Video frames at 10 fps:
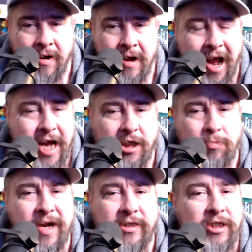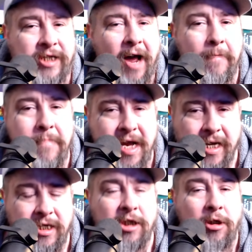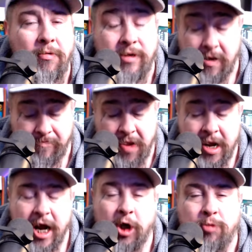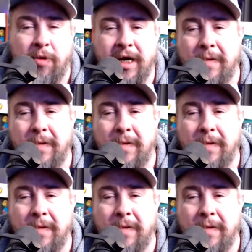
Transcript: Hate speech is not me explaining